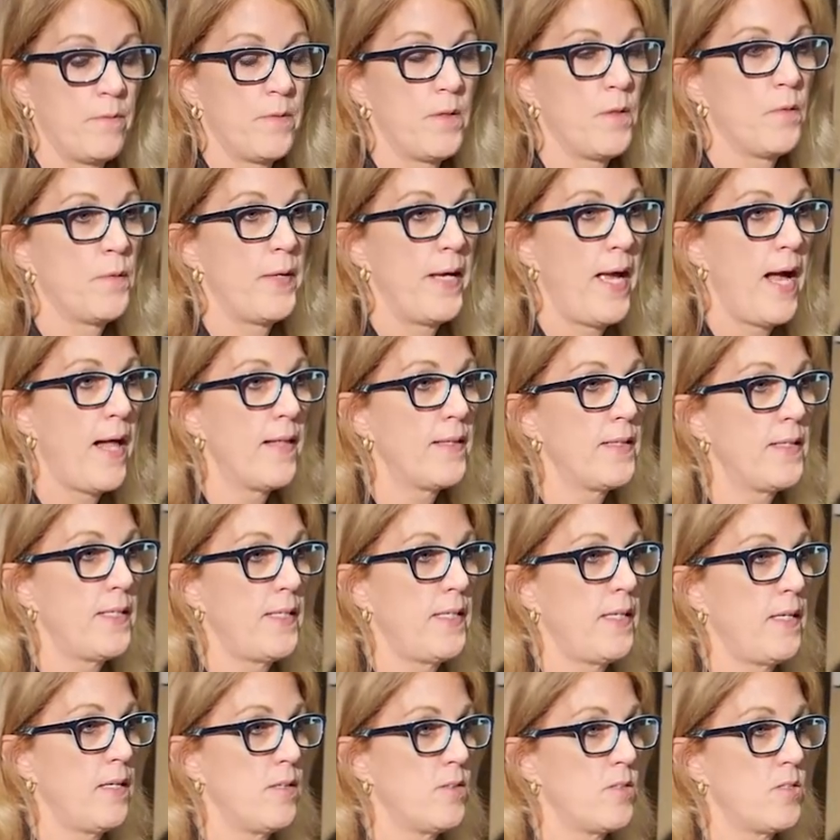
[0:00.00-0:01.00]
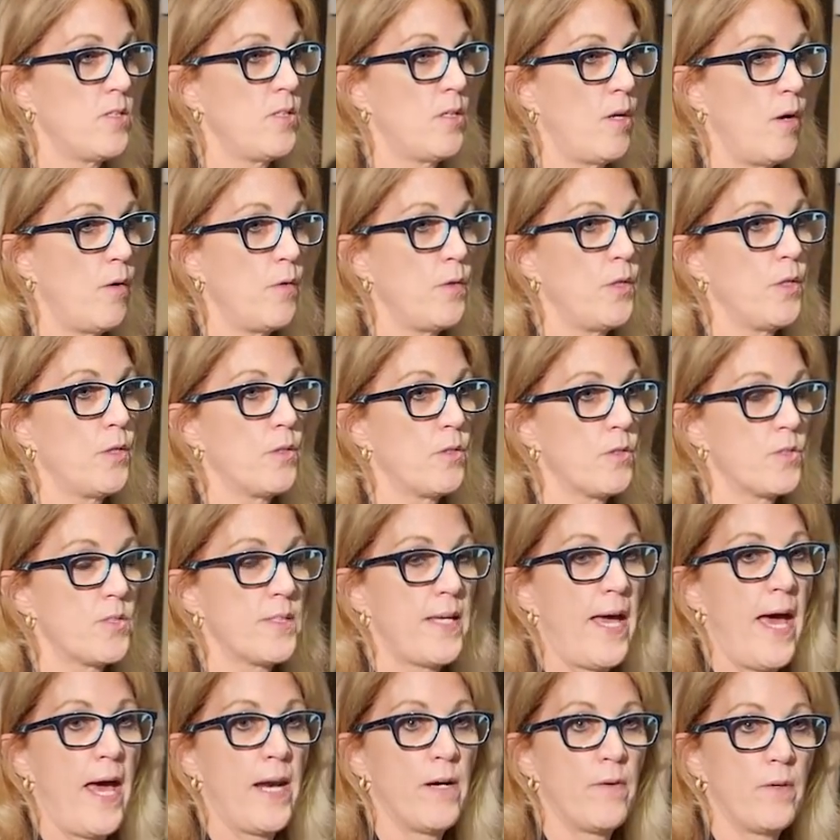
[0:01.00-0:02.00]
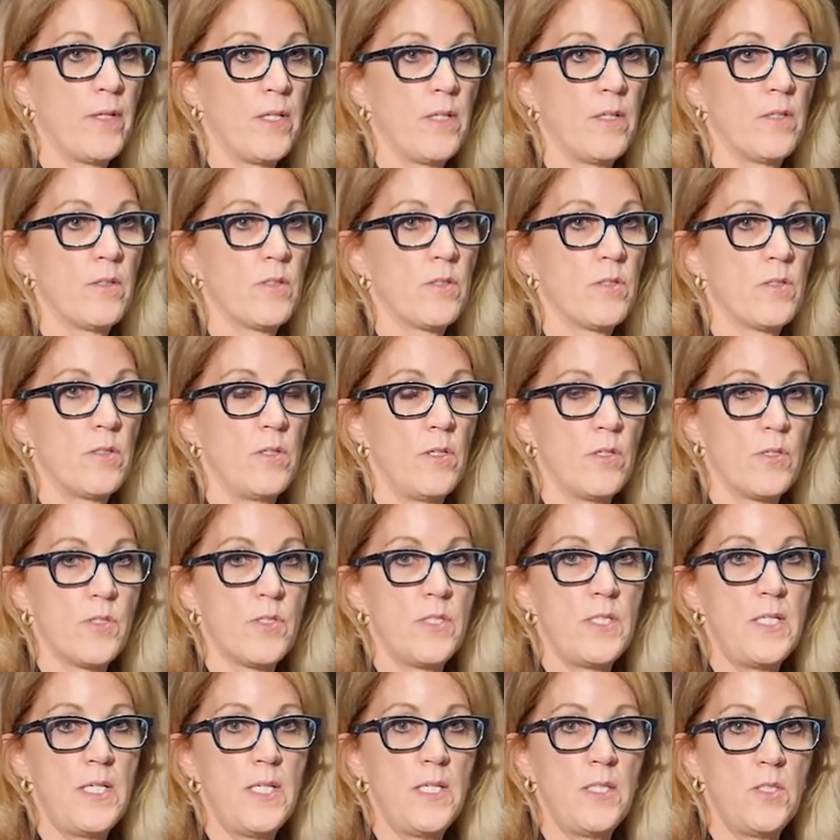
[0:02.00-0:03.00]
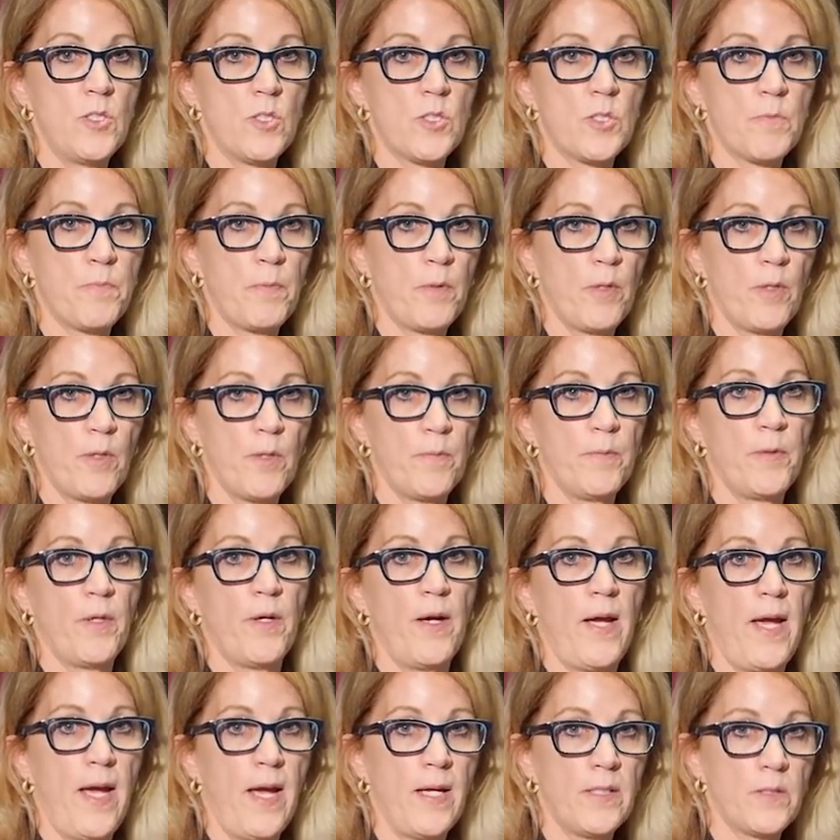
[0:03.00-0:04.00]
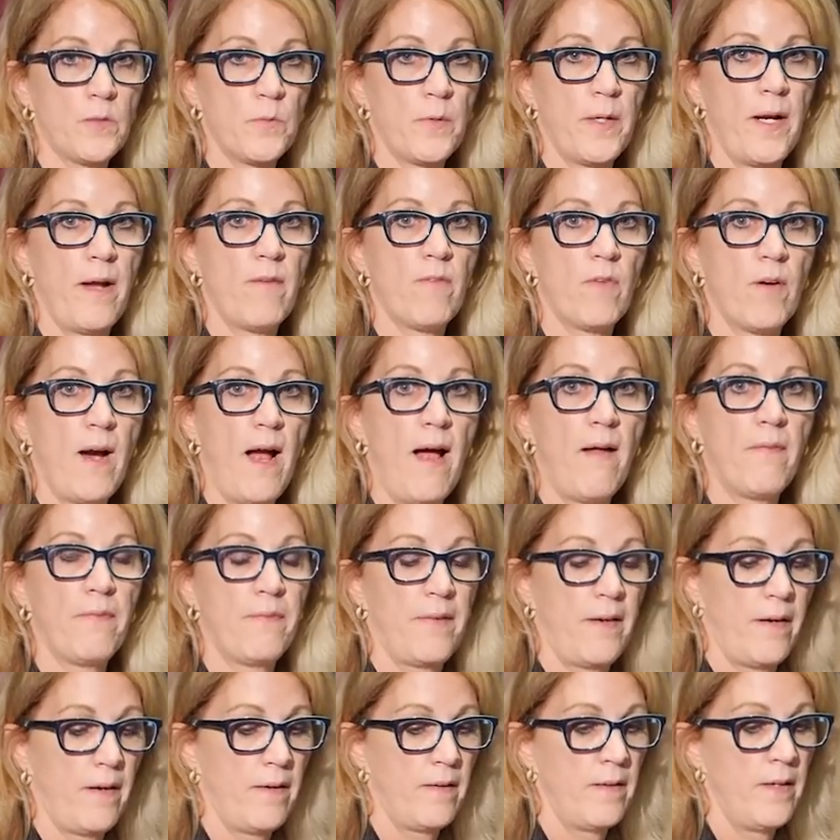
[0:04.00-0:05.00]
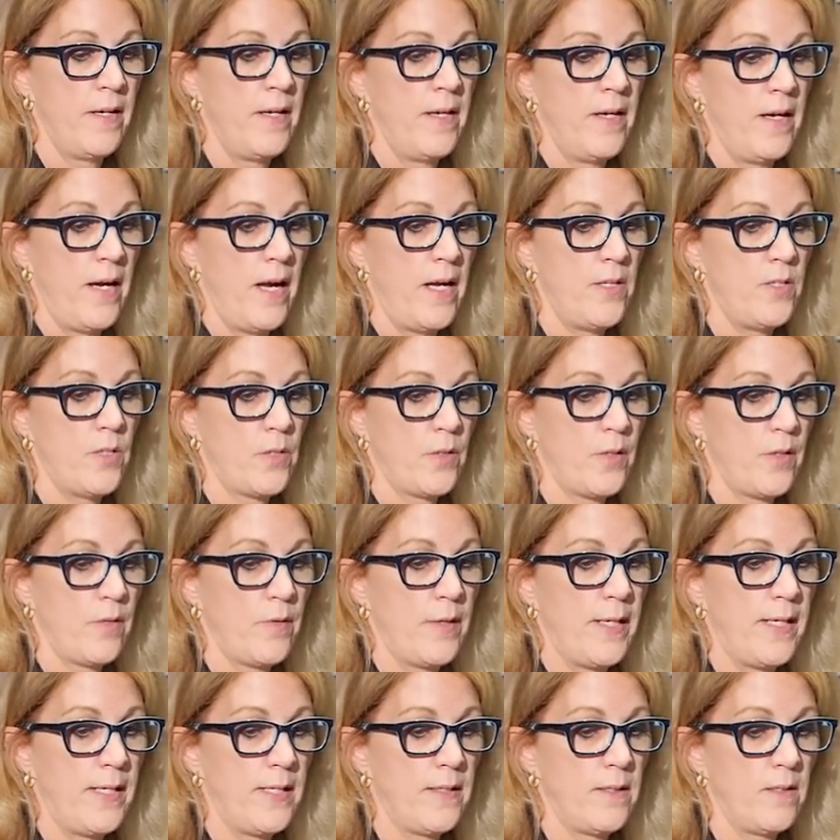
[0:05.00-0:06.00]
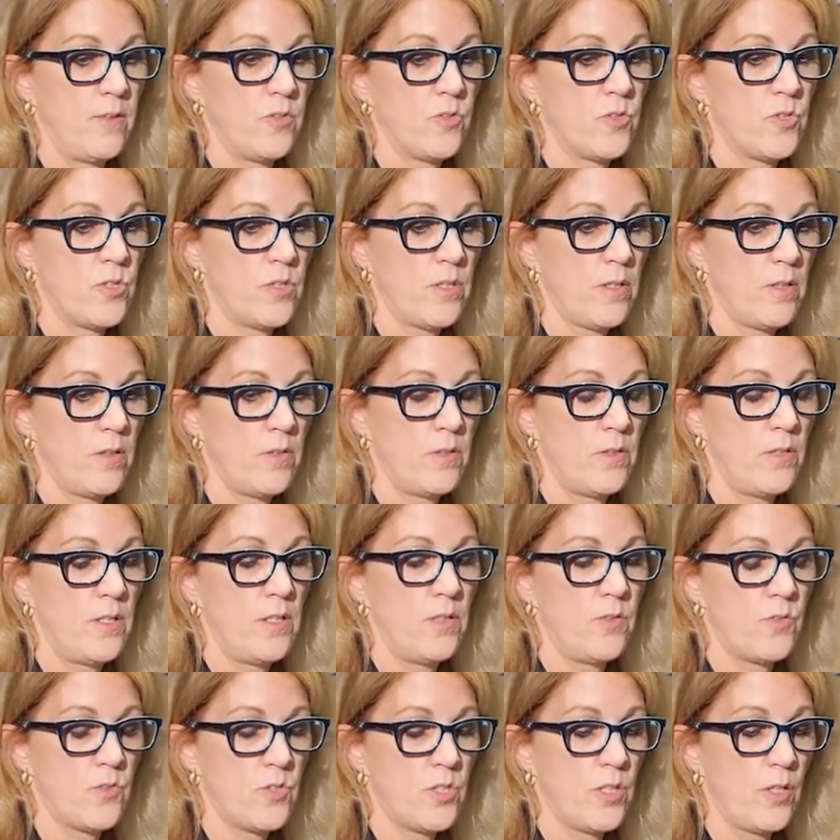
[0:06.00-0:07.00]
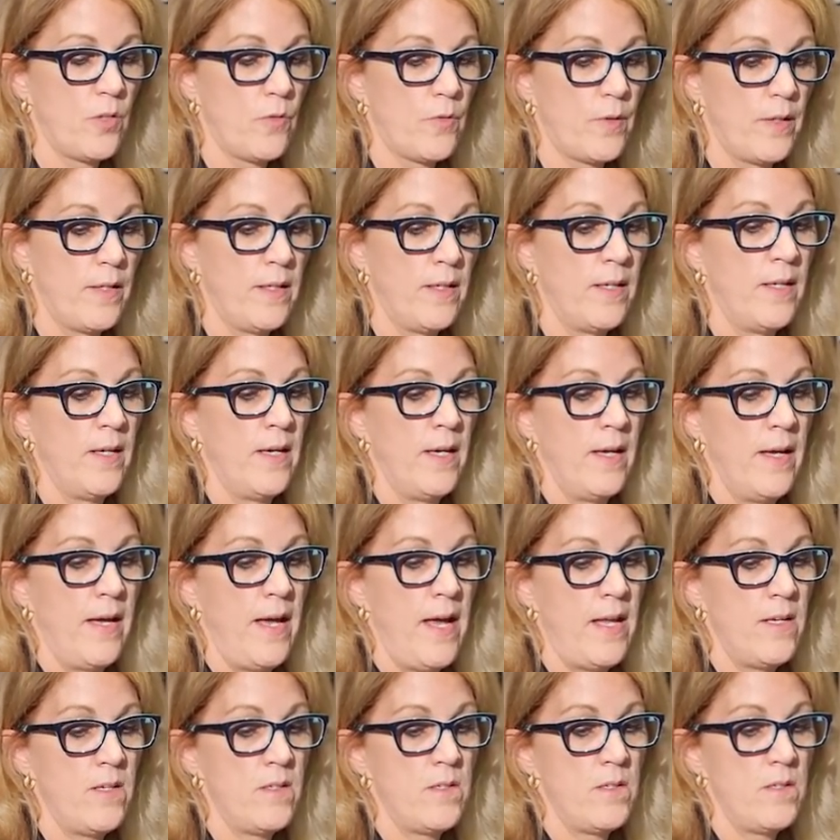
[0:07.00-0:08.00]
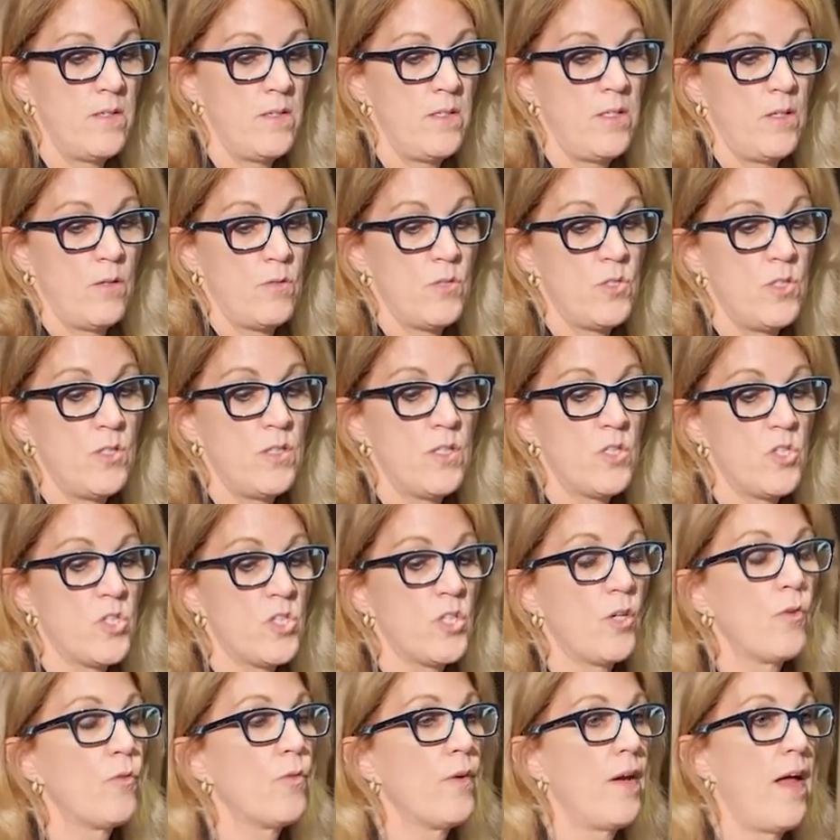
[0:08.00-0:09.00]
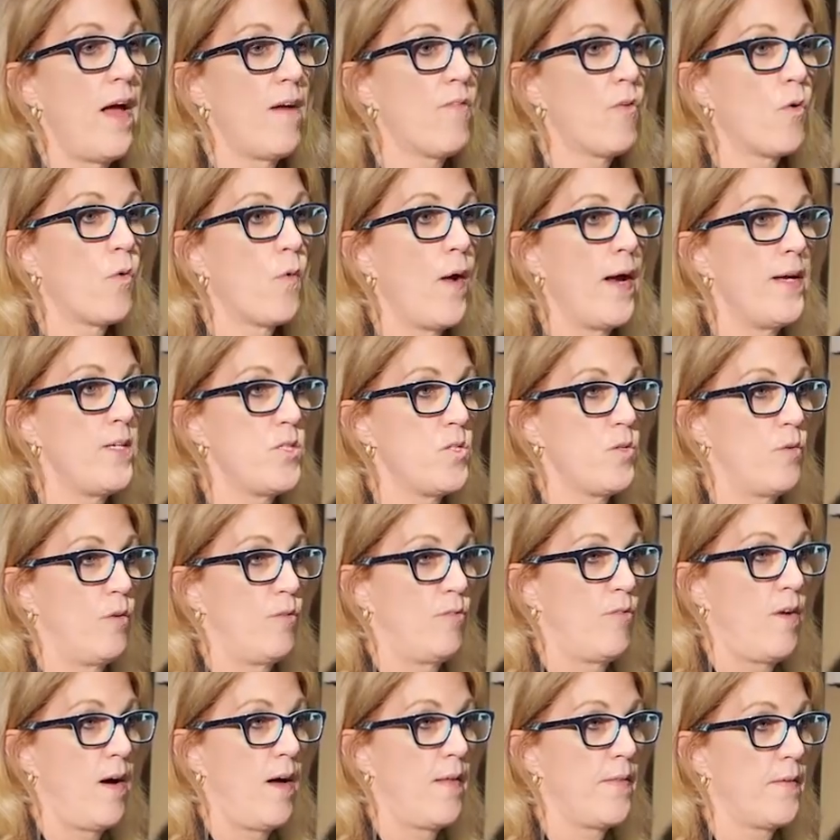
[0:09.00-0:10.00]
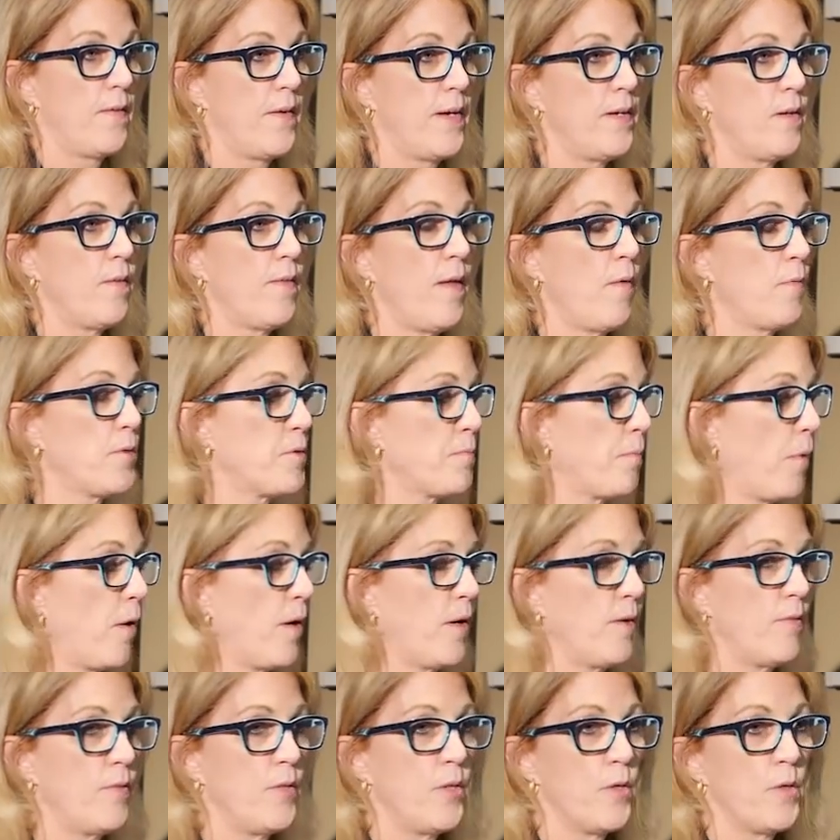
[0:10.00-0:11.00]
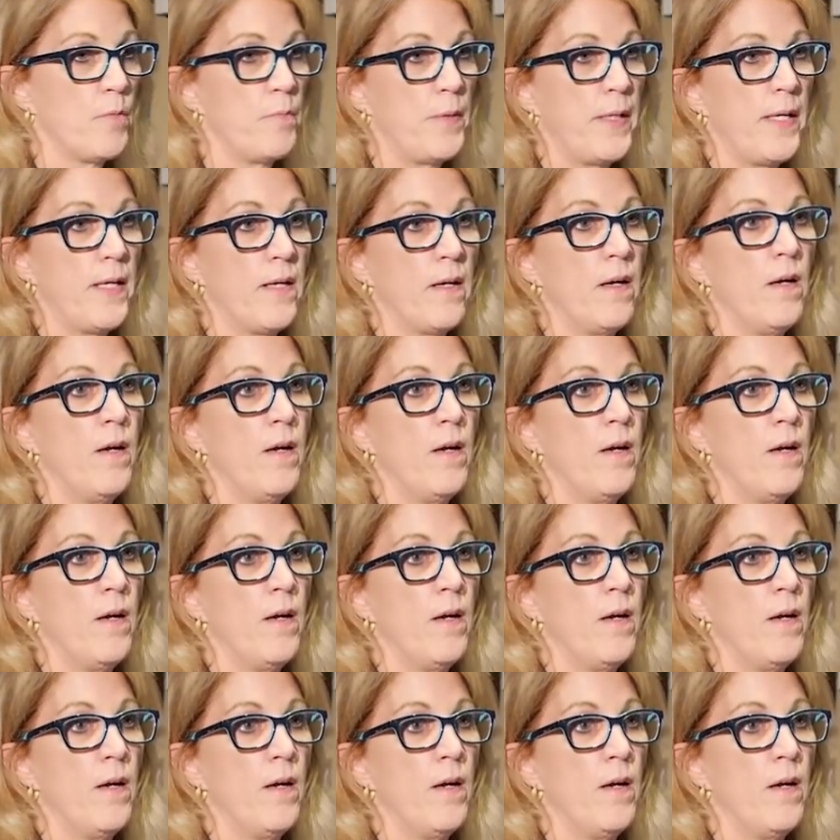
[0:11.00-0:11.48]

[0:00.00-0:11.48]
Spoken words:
the reality is, you know, you're scattering your seed, your sperm, your eggs, whatever out there, and you're creating these children. And, you know, do the children have a right to a father? I know that was part of your big